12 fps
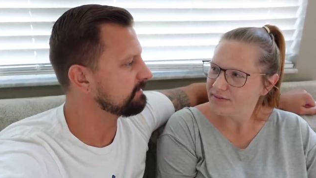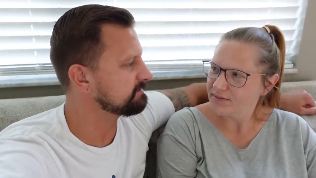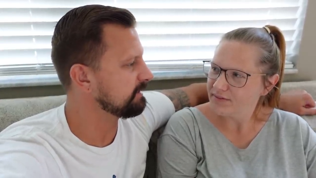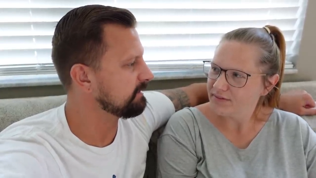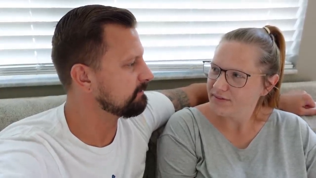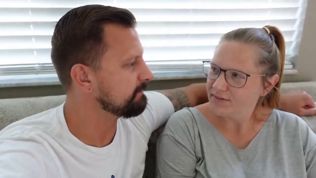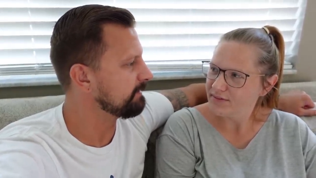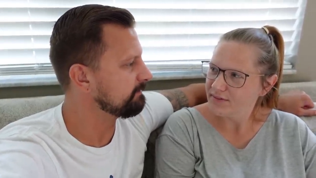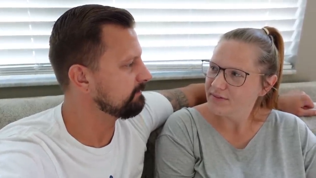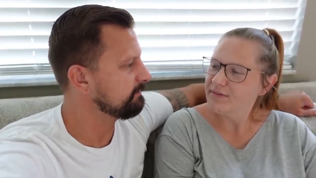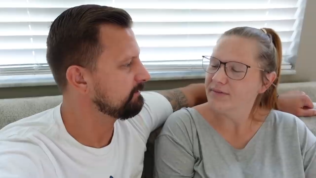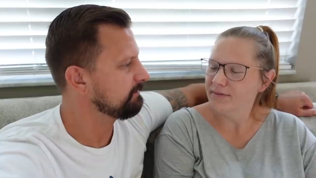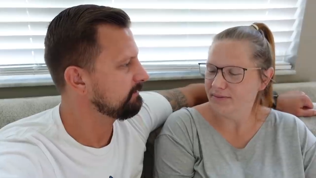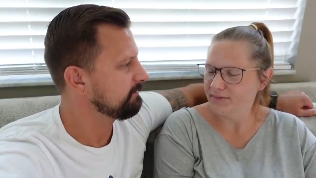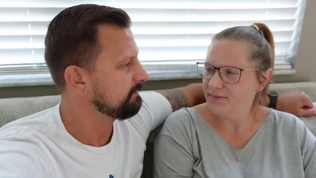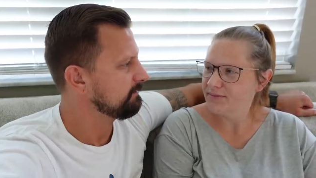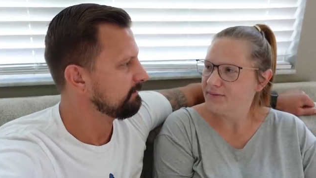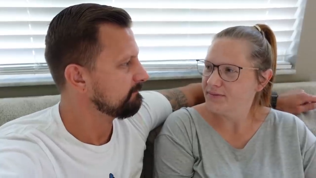Speaker 1: excited about. Mm-hmm.
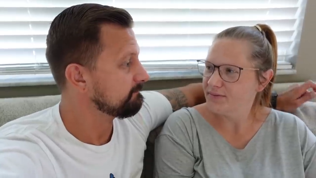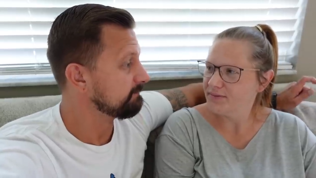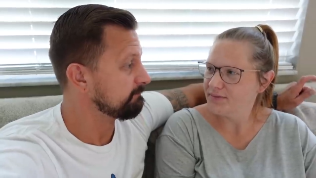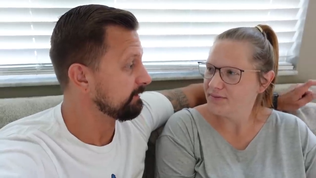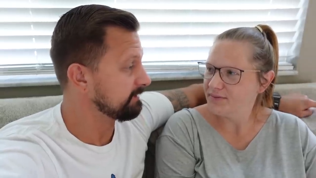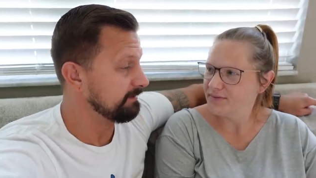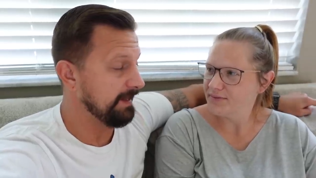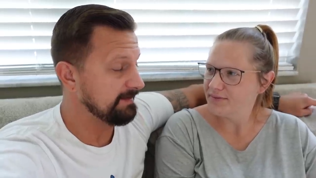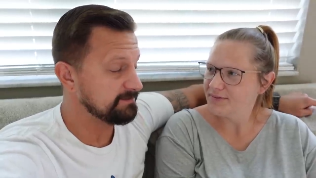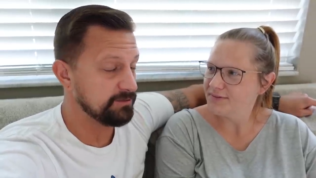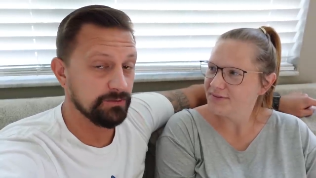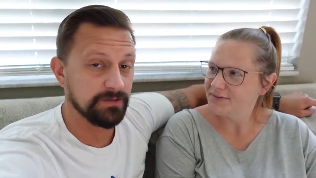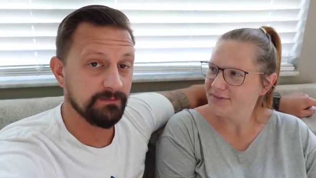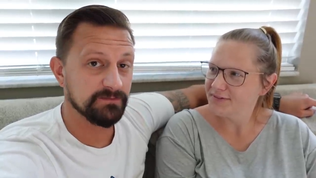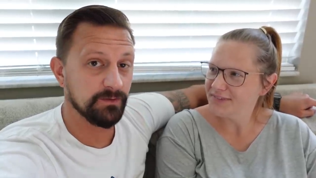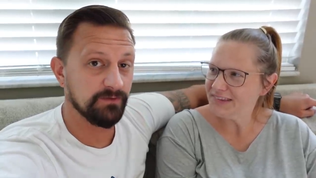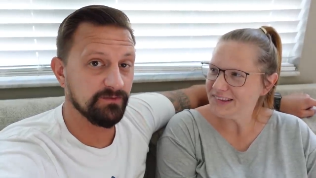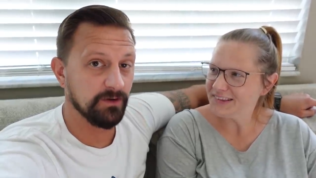But the last two times that
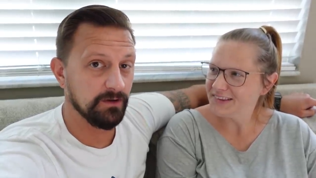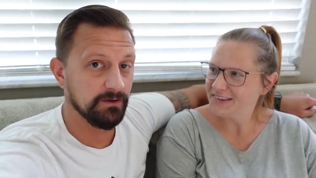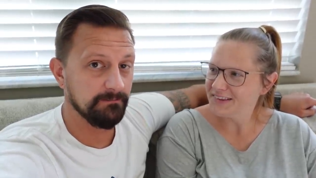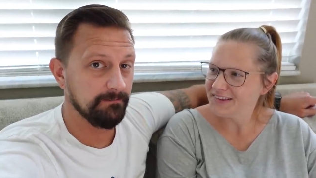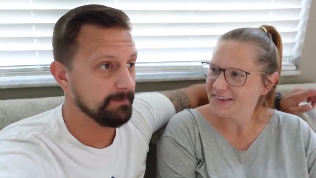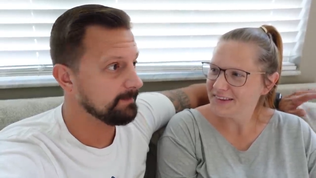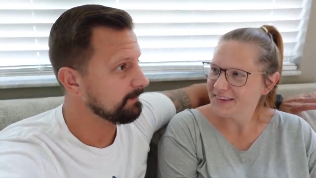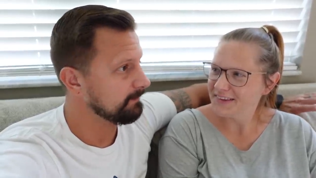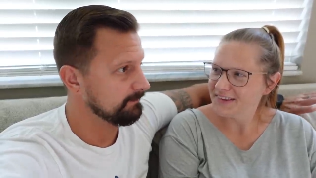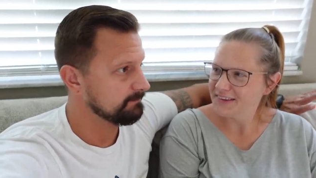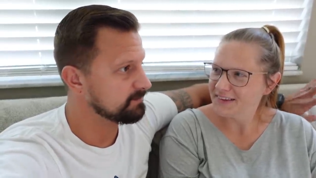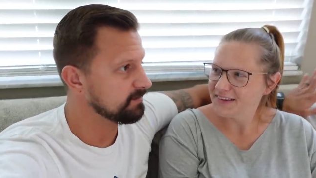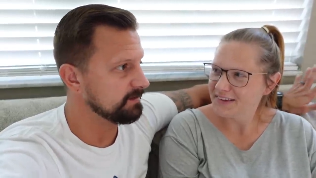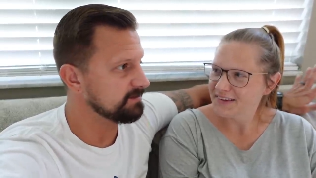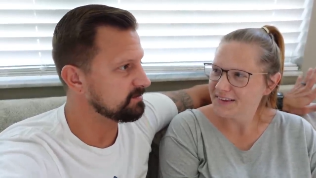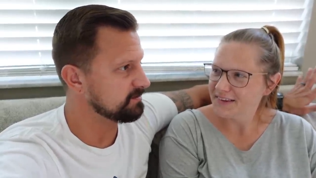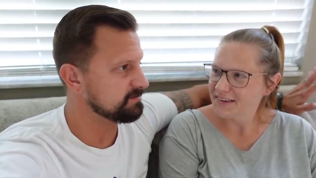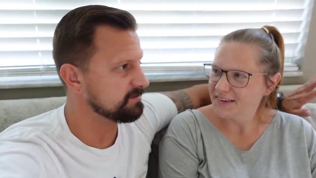we've gone,
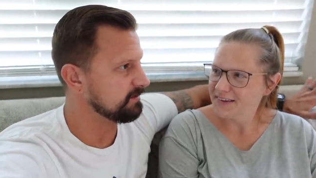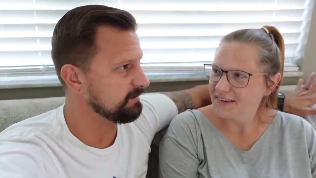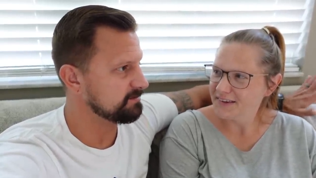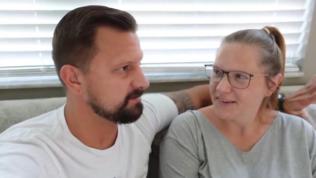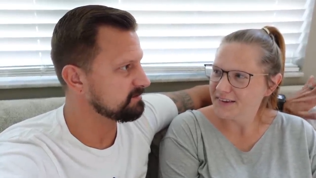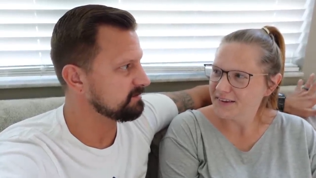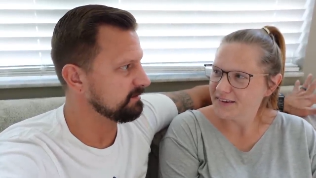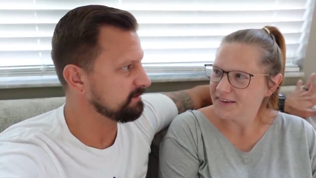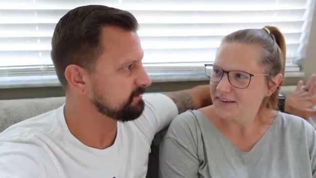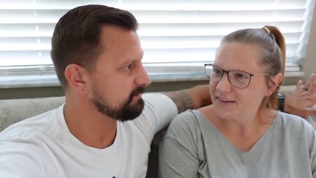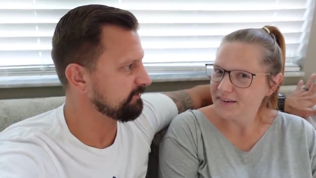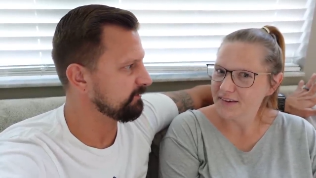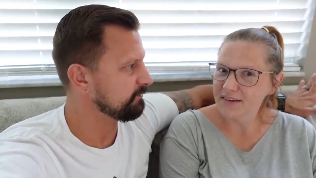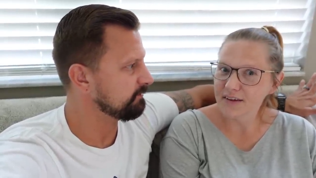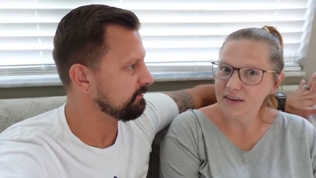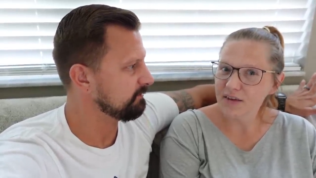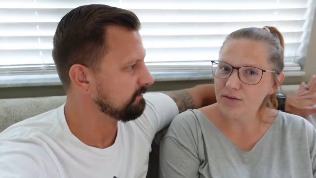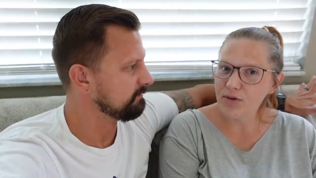delicious, delicious, delicious food.
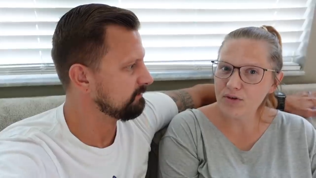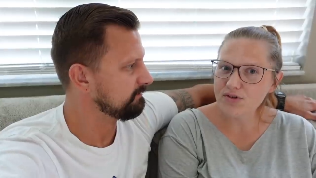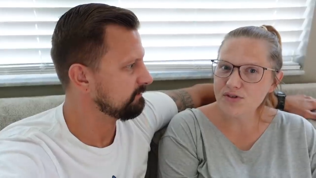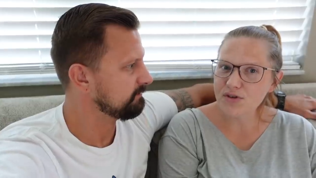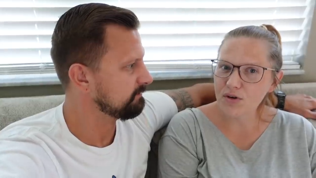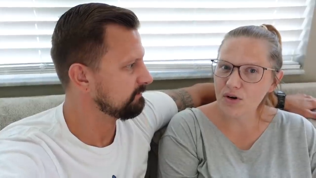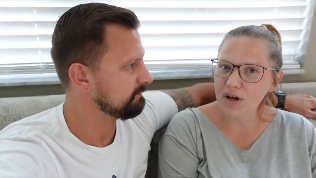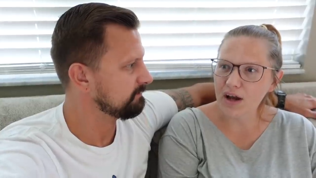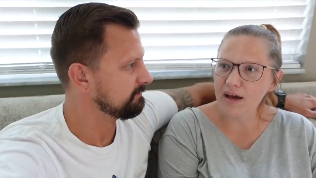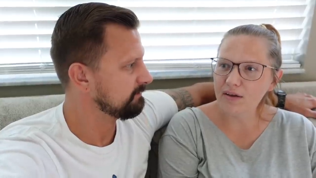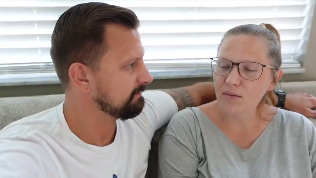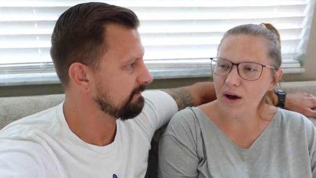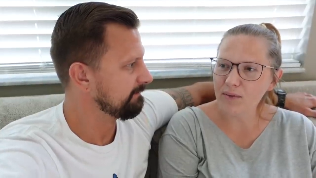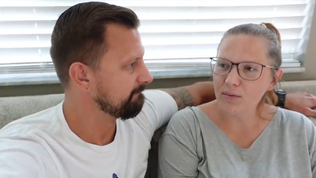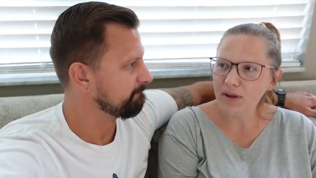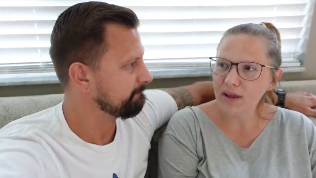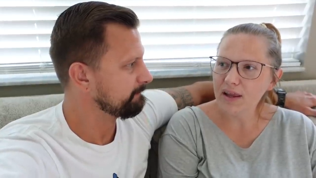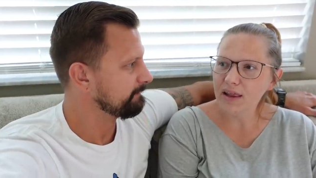
Speaker 2: The food was so good. I, I
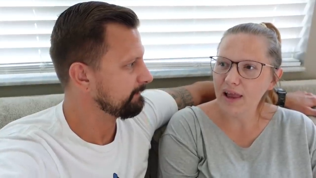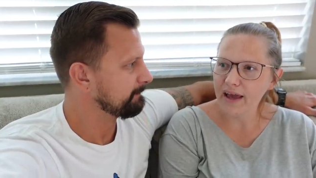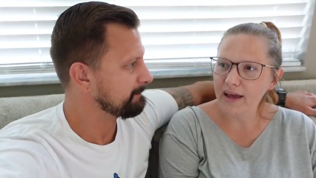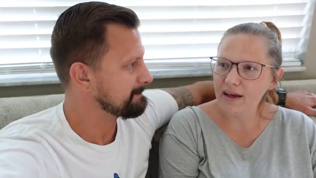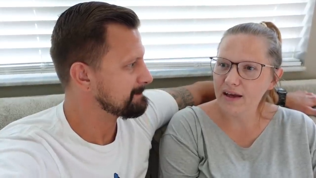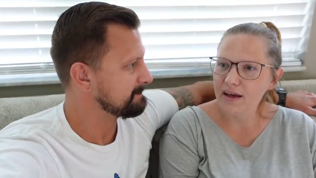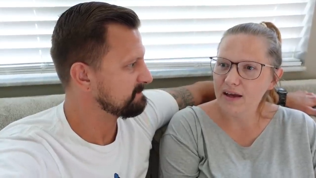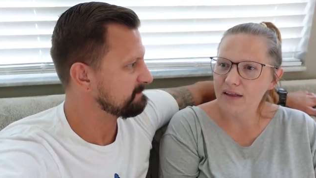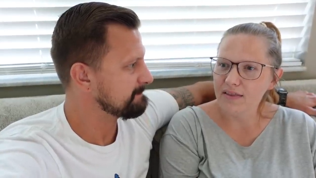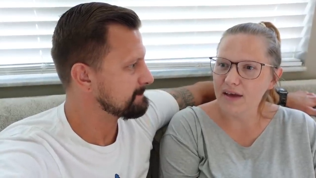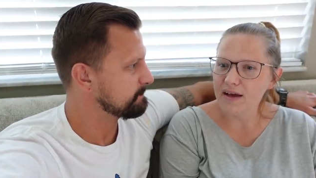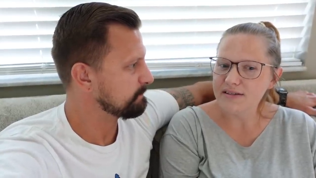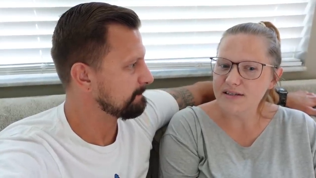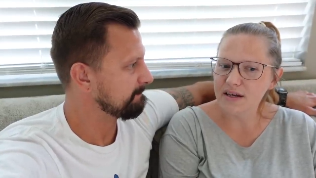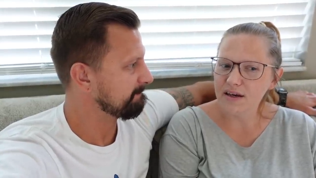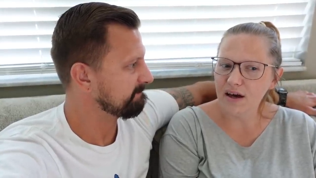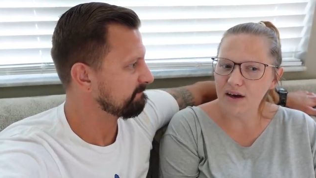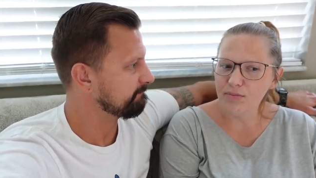really like the
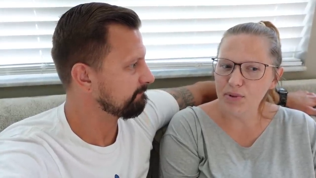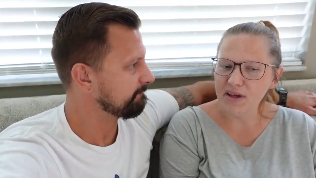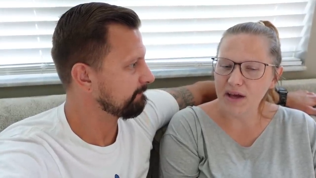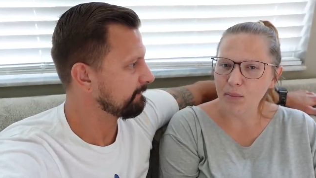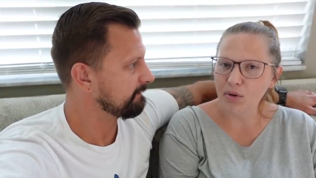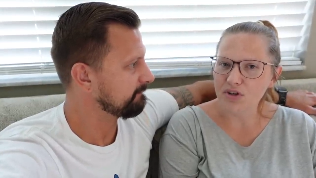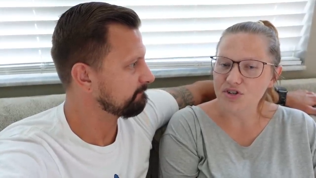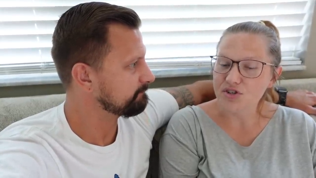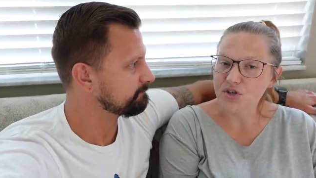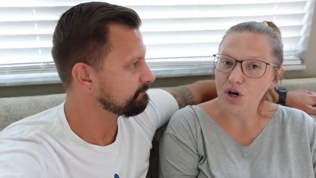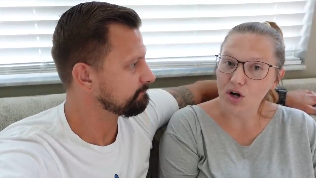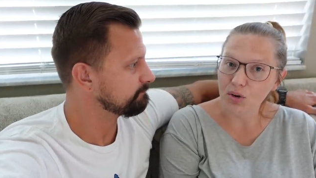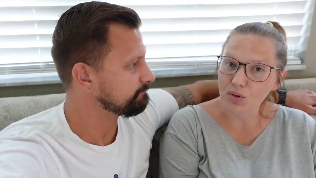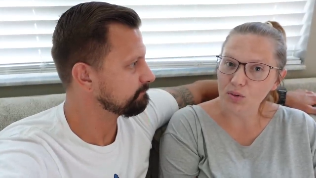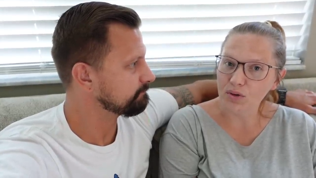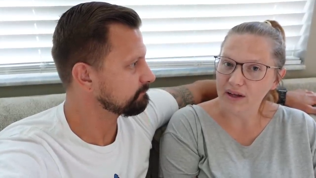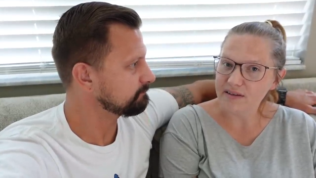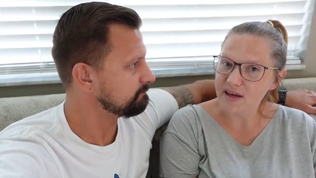idea of being able to just go,
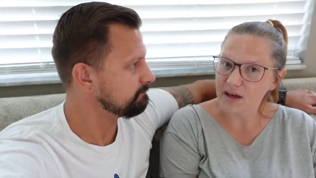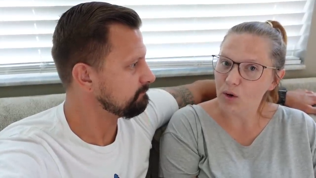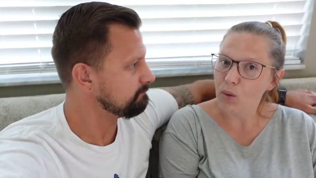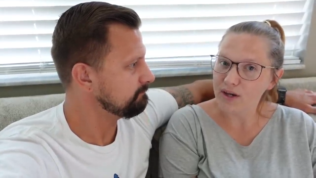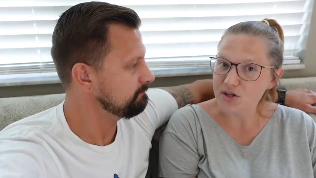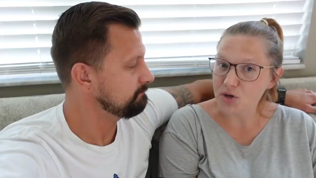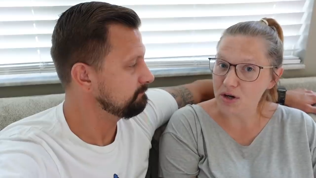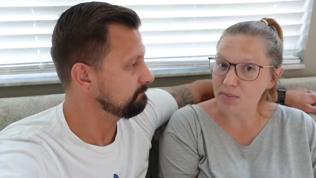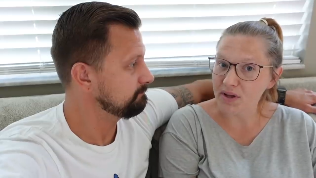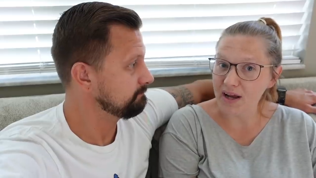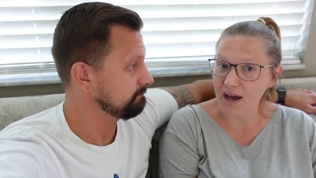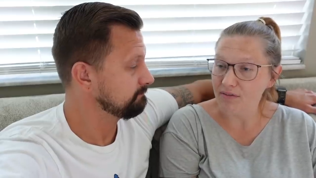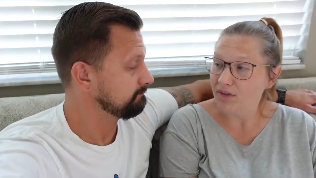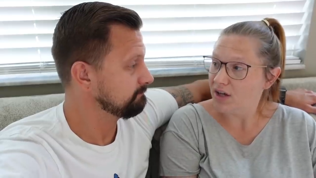like, take a quick trip and have